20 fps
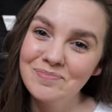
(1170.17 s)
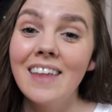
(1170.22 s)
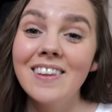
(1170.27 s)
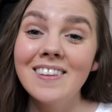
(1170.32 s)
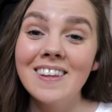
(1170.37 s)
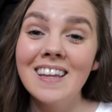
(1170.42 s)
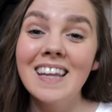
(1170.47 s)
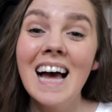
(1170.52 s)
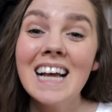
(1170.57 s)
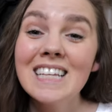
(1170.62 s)
And
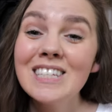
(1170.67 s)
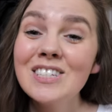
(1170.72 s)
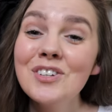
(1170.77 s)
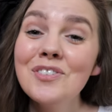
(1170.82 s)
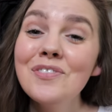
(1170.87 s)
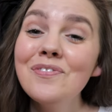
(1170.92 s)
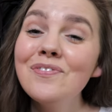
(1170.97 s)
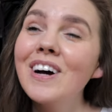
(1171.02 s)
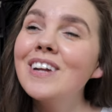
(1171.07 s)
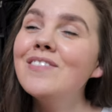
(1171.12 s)
then the last
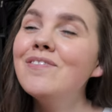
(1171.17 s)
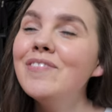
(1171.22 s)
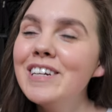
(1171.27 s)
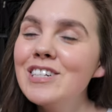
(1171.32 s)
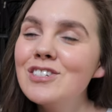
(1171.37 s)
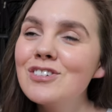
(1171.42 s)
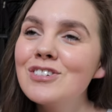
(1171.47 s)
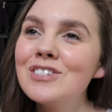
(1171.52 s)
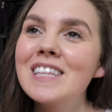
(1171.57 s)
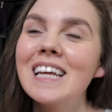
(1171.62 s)
two fun
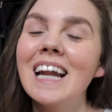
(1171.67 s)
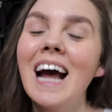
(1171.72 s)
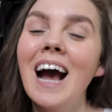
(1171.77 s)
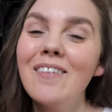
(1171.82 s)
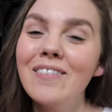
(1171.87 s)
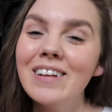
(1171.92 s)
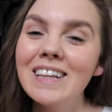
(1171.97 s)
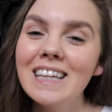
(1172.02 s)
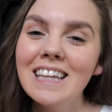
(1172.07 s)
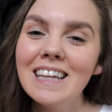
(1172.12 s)
features that I
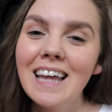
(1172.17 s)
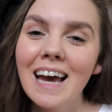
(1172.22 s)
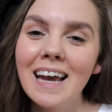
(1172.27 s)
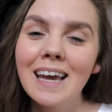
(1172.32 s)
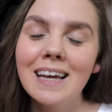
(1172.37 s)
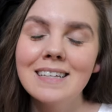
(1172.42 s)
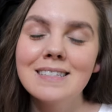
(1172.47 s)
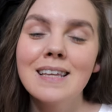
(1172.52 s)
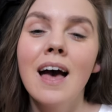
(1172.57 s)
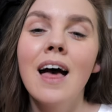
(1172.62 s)
really
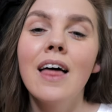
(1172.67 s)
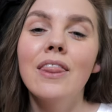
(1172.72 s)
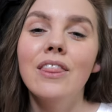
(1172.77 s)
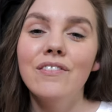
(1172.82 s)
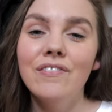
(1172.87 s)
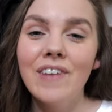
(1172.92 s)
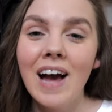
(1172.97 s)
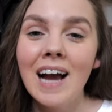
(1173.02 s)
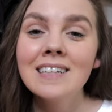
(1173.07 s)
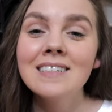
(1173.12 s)
like is the
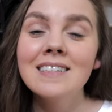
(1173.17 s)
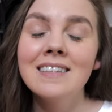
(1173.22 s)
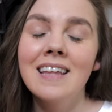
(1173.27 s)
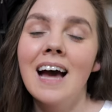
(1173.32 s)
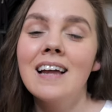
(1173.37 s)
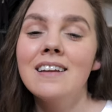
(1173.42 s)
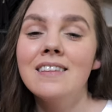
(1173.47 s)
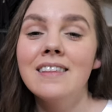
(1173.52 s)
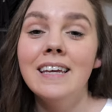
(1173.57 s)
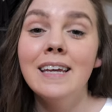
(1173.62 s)
fact
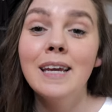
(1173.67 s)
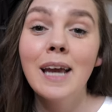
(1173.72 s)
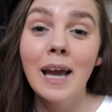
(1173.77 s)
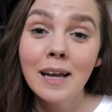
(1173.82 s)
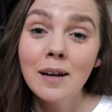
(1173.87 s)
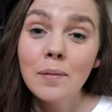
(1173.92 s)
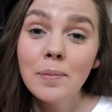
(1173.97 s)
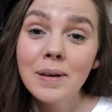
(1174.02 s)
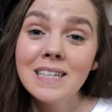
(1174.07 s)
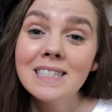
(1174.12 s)
that the
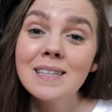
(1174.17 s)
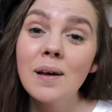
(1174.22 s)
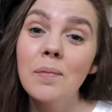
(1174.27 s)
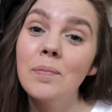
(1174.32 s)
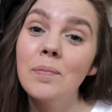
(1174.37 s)
canopies